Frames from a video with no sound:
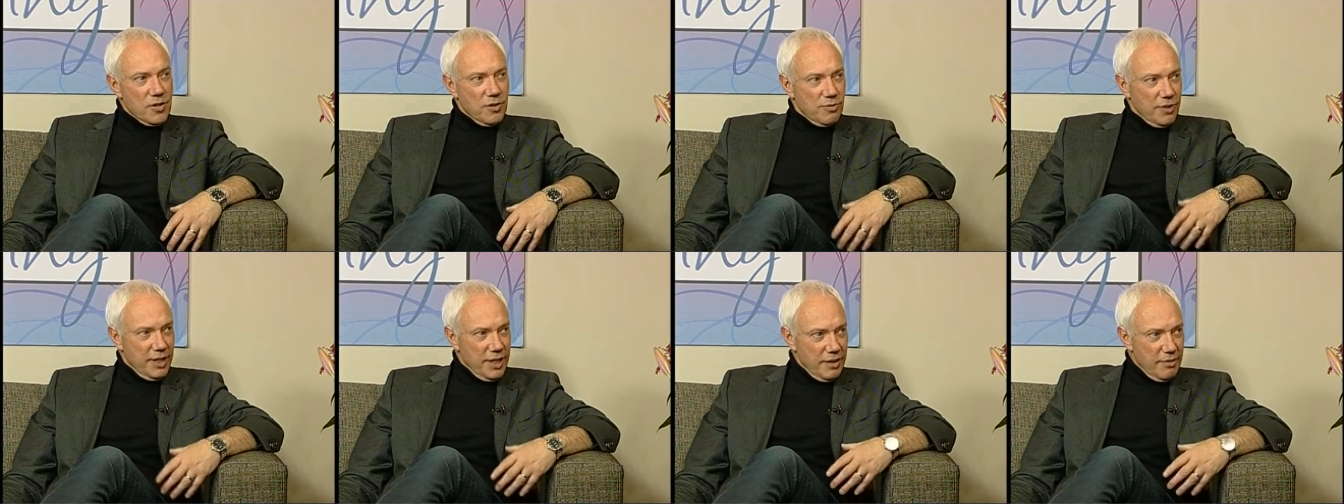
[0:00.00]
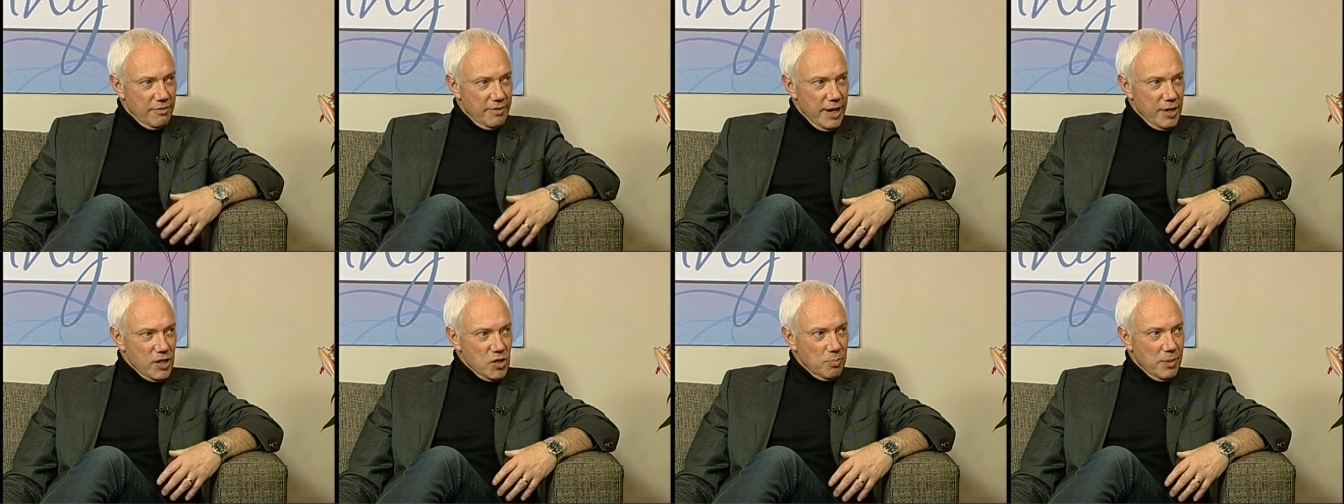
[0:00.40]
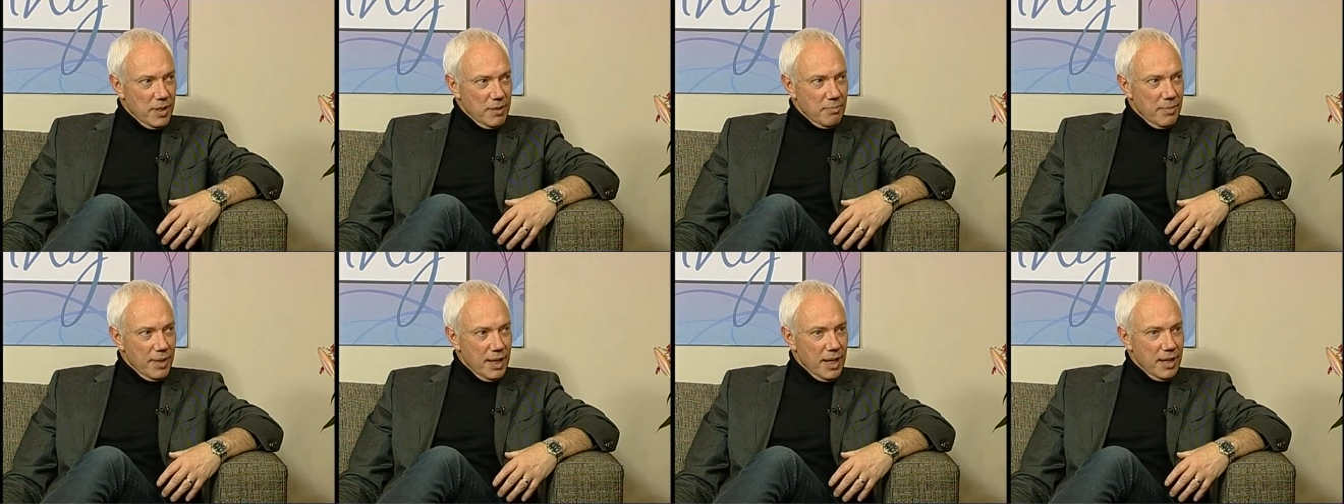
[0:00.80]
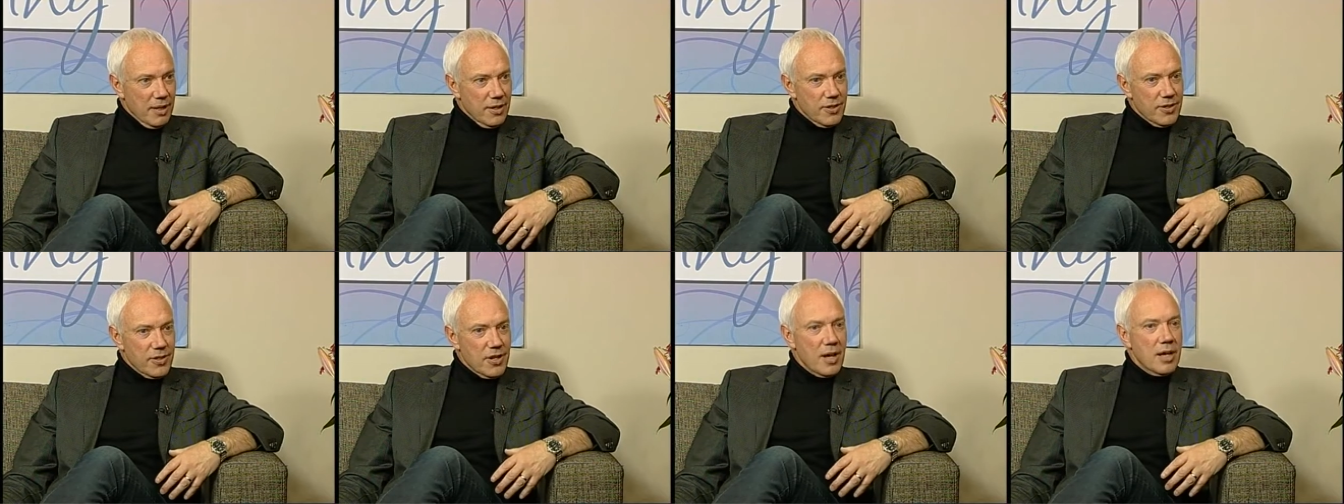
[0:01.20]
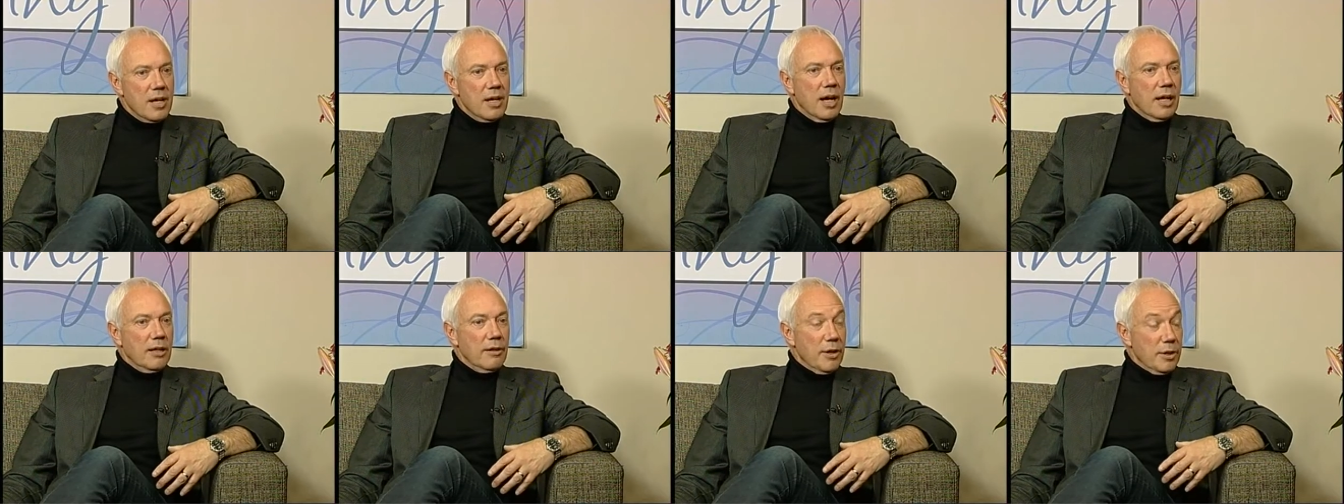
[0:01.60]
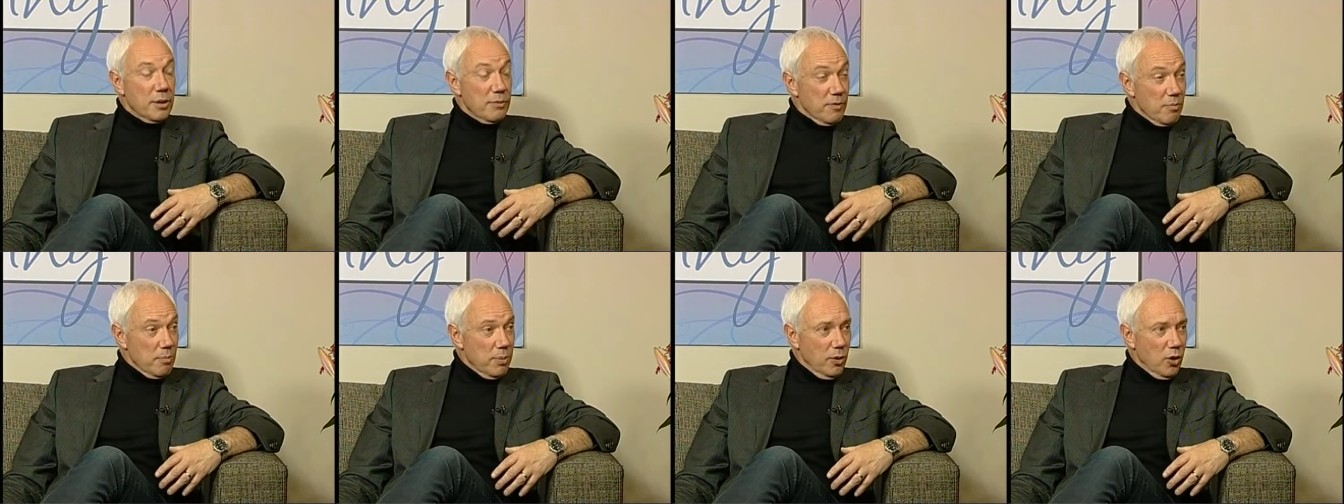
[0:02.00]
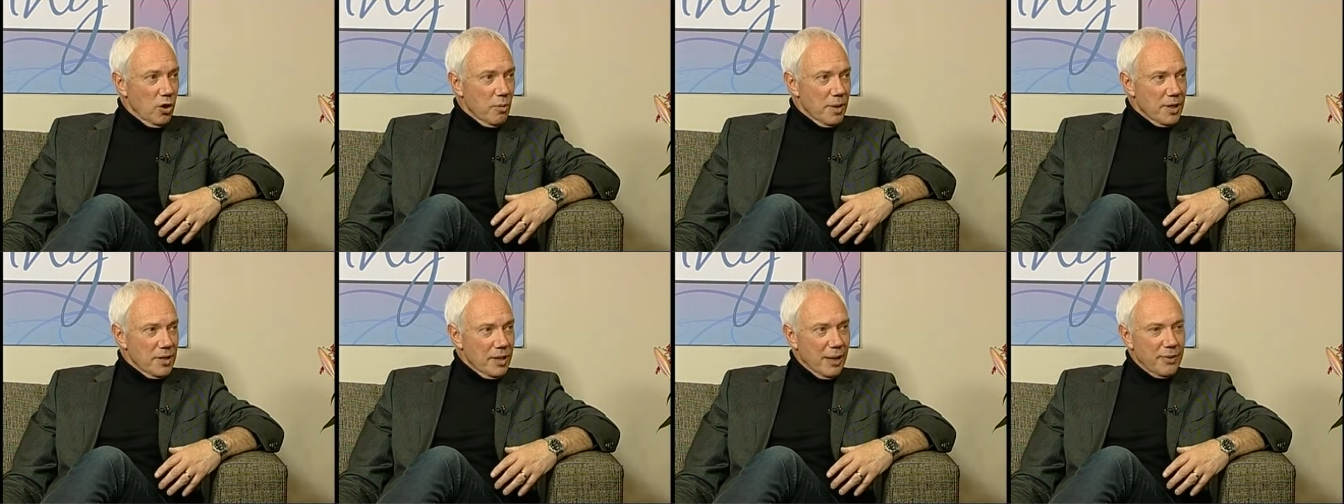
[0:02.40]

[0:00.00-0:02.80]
reinvestment means a lot of employment.